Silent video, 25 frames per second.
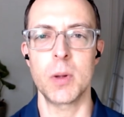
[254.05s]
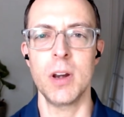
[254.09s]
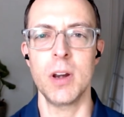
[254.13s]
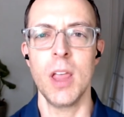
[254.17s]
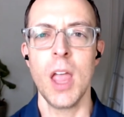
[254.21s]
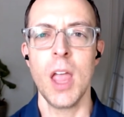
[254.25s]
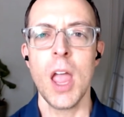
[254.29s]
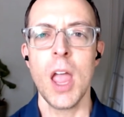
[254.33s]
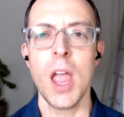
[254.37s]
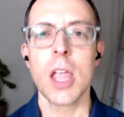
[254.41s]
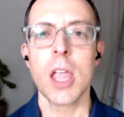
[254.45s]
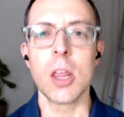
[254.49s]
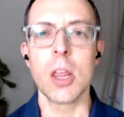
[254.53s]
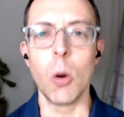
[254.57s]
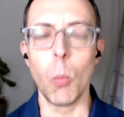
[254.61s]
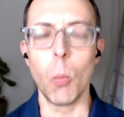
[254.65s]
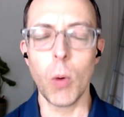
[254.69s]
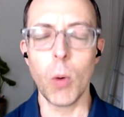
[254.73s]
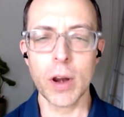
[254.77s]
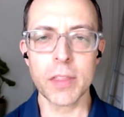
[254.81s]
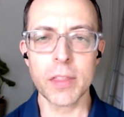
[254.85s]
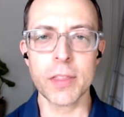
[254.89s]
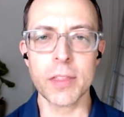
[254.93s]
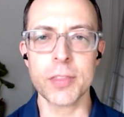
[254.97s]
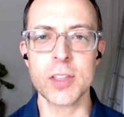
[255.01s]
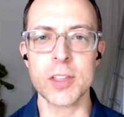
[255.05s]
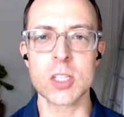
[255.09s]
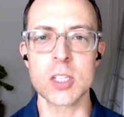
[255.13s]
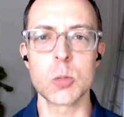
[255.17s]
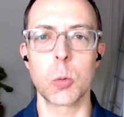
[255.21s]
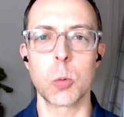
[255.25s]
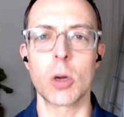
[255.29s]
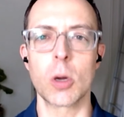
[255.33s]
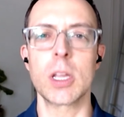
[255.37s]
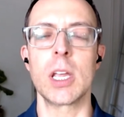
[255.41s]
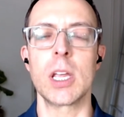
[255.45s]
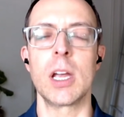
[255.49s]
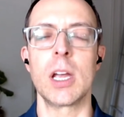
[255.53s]
But you know, one of the
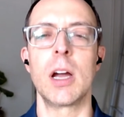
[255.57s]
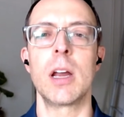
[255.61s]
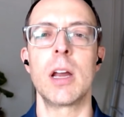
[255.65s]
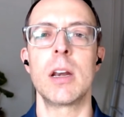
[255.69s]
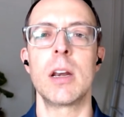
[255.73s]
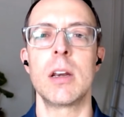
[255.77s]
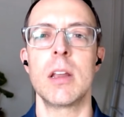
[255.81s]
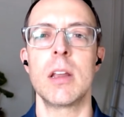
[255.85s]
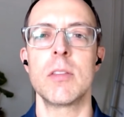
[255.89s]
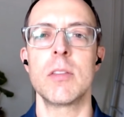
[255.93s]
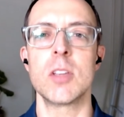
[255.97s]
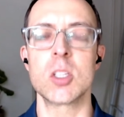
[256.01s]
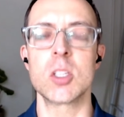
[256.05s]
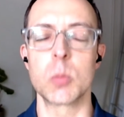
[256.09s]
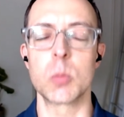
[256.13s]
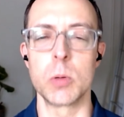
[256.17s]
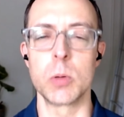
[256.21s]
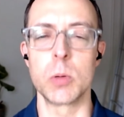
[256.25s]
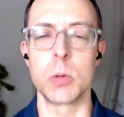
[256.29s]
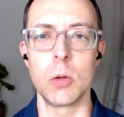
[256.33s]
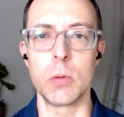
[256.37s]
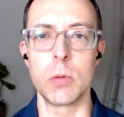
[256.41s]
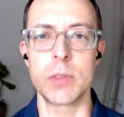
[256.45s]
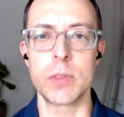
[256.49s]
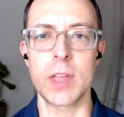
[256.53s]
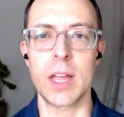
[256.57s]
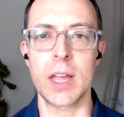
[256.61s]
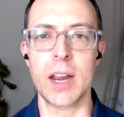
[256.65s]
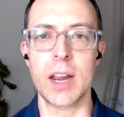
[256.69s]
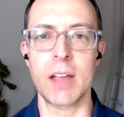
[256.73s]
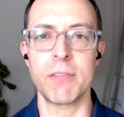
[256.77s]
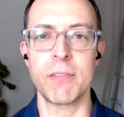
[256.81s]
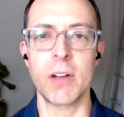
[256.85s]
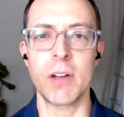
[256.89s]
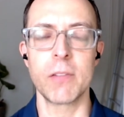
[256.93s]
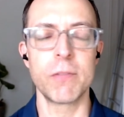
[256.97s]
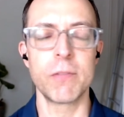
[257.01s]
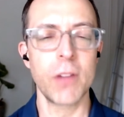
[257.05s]
things working on this with you
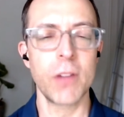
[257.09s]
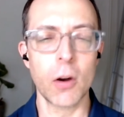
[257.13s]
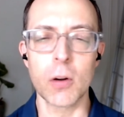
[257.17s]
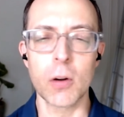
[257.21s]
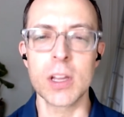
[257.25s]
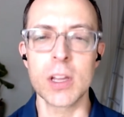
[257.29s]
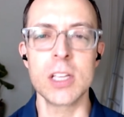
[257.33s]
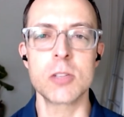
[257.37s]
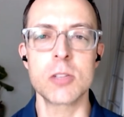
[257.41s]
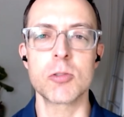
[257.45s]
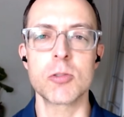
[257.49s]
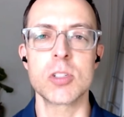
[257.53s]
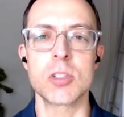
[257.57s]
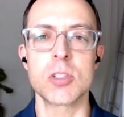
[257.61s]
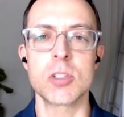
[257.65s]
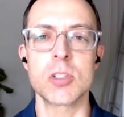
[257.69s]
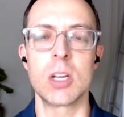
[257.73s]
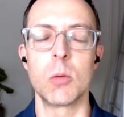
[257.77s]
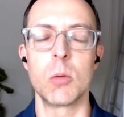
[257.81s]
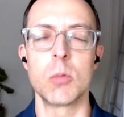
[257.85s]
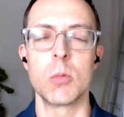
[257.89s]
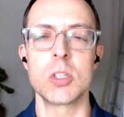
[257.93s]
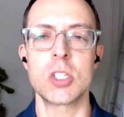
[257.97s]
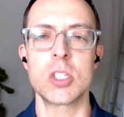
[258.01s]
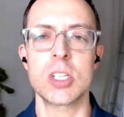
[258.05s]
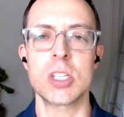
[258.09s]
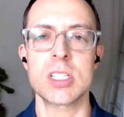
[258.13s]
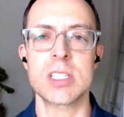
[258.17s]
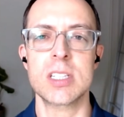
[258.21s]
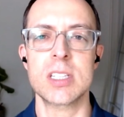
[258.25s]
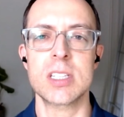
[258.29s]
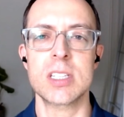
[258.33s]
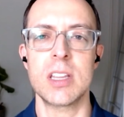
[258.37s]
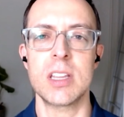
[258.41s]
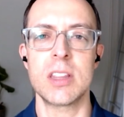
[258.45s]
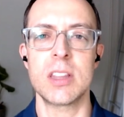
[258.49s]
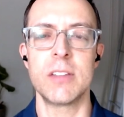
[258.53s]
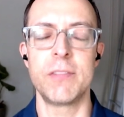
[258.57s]
that I found very interesting was
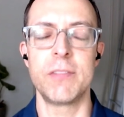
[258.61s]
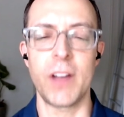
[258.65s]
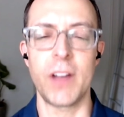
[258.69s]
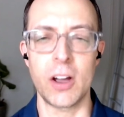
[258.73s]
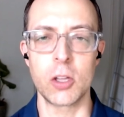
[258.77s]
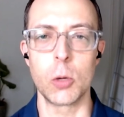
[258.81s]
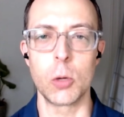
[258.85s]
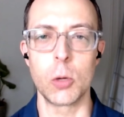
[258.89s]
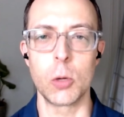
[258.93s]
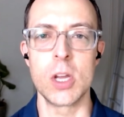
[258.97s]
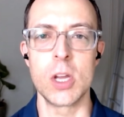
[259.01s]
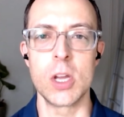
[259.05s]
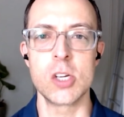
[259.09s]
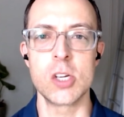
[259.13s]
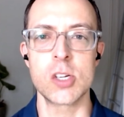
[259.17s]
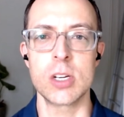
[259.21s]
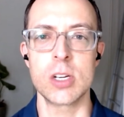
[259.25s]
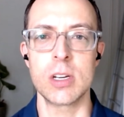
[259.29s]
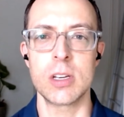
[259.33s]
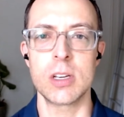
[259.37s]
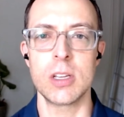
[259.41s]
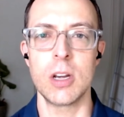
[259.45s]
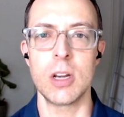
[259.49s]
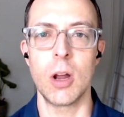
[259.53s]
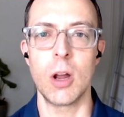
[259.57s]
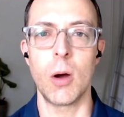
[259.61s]
just the valuation.